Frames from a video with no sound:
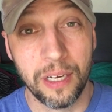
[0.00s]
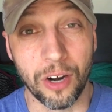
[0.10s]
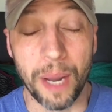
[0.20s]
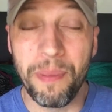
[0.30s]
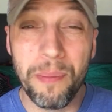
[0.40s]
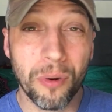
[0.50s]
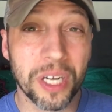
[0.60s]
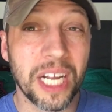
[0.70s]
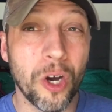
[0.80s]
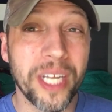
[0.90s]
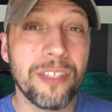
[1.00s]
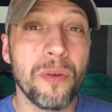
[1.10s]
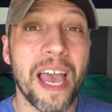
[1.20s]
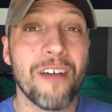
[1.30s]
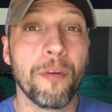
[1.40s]
All right, people are going
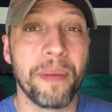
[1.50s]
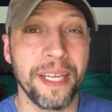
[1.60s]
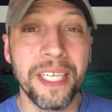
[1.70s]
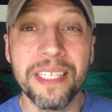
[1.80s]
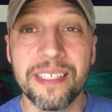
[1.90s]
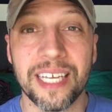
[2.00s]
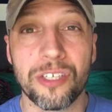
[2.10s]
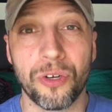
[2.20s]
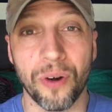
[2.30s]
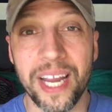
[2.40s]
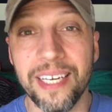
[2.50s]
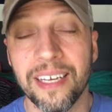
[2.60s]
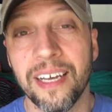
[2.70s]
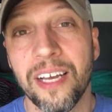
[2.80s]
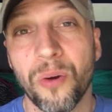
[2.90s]
to have opinions. That's great.
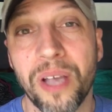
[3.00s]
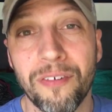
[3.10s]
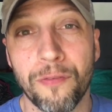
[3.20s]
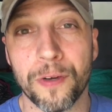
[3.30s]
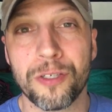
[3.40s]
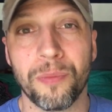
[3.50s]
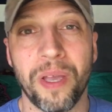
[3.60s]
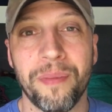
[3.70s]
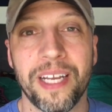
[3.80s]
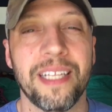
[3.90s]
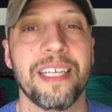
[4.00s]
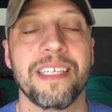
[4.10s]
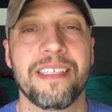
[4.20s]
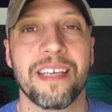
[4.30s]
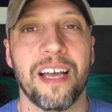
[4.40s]
We have a First Amendment in
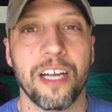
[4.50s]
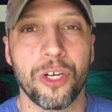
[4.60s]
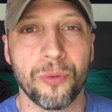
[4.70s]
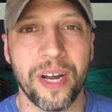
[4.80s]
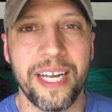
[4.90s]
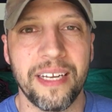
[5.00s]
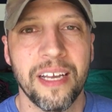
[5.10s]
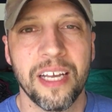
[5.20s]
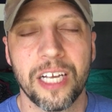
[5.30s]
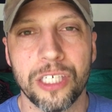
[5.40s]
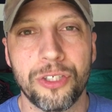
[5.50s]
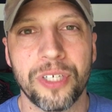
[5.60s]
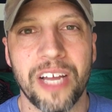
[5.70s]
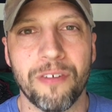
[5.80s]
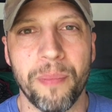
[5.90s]
this uh, great
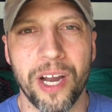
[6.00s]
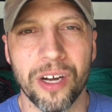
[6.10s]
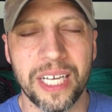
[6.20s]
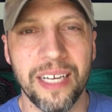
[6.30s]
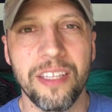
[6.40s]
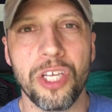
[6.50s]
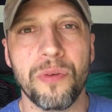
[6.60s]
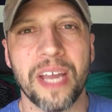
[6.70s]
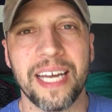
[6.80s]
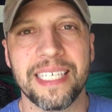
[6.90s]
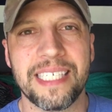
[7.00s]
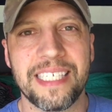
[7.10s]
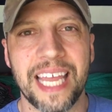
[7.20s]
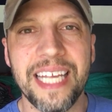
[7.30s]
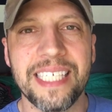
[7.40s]
country of America, the United
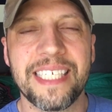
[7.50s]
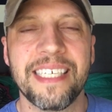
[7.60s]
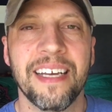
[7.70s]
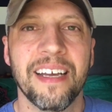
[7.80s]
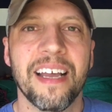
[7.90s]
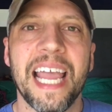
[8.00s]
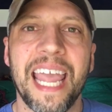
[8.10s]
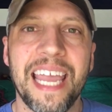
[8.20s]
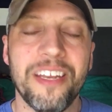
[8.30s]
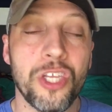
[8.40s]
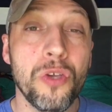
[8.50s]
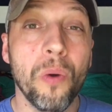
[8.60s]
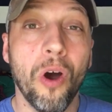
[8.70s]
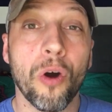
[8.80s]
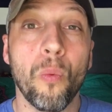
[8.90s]
States, and
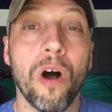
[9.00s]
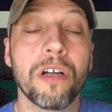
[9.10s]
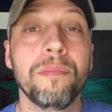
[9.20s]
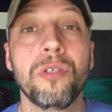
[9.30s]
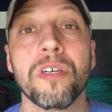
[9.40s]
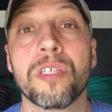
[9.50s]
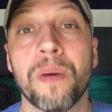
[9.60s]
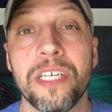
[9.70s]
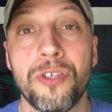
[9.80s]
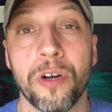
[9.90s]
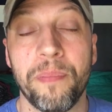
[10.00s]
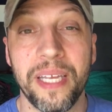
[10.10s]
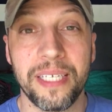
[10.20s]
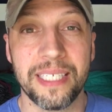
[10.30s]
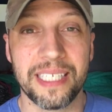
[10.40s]
you are welcome to express your
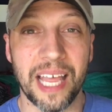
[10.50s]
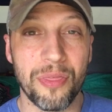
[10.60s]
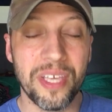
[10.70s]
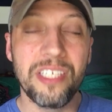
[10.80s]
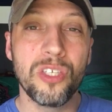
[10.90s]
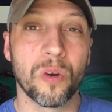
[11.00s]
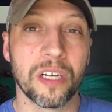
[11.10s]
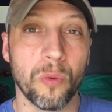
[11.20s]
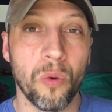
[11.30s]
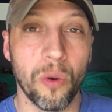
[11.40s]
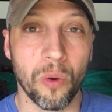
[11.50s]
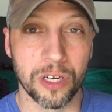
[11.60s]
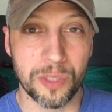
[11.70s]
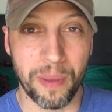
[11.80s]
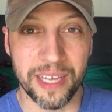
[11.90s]
opinions. This is what
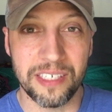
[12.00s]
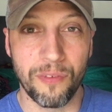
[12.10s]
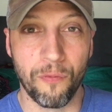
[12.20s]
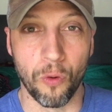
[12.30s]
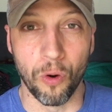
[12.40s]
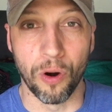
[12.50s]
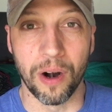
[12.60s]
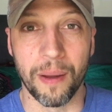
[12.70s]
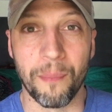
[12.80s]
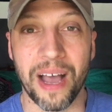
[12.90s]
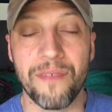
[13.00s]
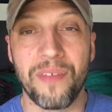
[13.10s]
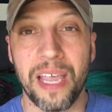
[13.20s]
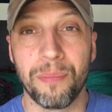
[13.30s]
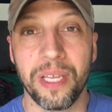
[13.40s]
works best for my
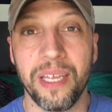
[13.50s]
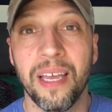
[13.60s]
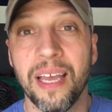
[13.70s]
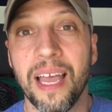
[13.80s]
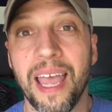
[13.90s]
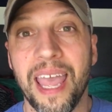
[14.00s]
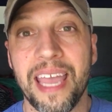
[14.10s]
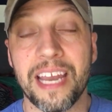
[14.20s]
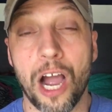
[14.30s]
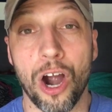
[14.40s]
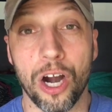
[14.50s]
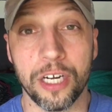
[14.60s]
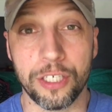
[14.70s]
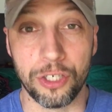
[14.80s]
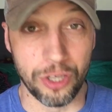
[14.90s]
family and
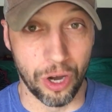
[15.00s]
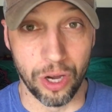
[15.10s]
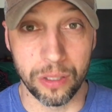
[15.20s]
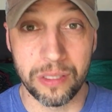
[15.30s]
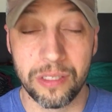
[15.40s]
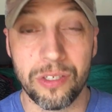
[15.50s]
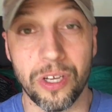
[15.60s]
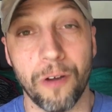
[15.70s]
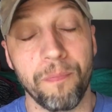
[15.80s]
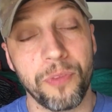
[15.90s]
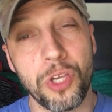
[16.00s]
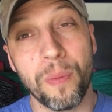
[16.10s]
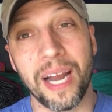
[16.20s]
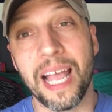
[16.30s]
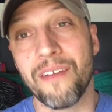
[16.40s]
our dogs. So you
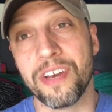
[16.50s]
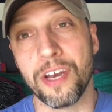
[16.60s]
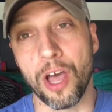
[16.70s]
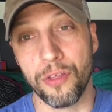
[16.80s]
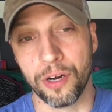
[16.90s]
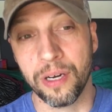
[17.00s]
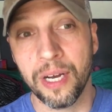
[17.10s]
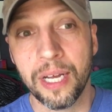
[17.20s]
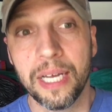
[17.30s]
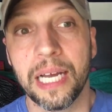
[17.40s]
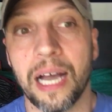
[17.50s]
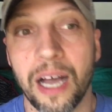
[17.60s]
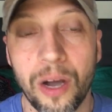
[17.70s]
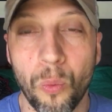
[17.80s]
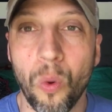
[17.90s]
might have another
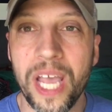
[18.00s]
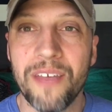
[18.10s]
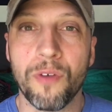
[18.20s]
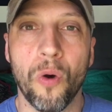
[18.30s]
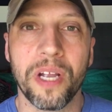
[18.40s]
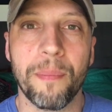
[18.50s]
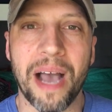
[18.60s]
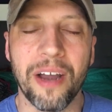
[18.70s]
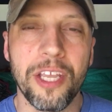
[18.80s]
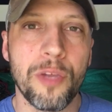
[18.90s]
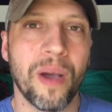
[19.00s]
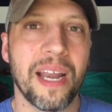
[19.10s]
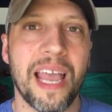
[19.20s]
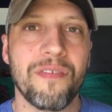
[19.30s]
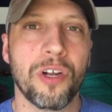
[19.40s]
uh, way of going about it. You
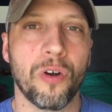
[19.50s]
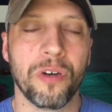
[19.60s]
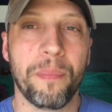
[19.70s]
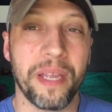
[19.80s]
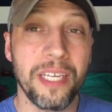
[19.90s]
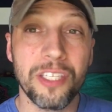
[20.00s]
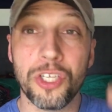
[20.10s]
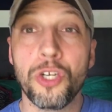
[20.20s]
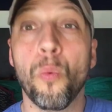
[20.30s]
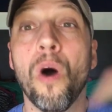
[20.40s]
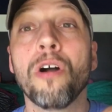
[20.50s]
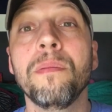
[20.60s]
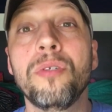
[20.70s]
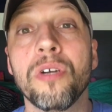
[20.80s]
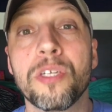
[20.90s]
might have your own opinions, and you're
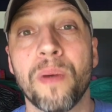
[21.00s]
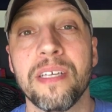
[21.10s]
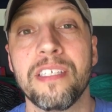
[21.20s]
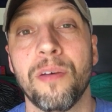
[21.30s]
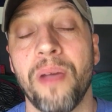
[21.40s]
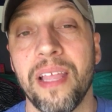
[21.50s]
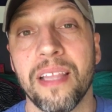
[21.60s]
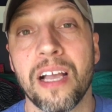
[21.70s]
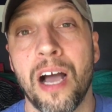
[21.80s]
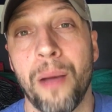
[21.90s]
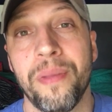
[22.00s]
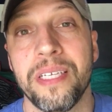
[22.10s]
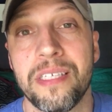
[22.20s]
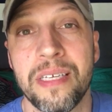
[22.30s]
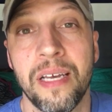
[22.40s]
welcome to express them in the
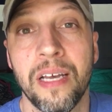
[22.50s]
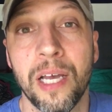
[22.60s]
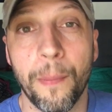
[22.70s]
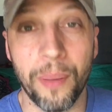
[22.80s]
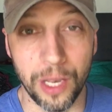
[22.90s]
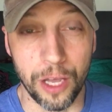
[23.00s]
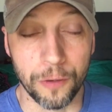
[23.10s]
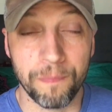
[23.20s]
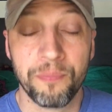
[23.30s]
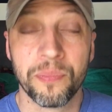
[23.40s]
comments below.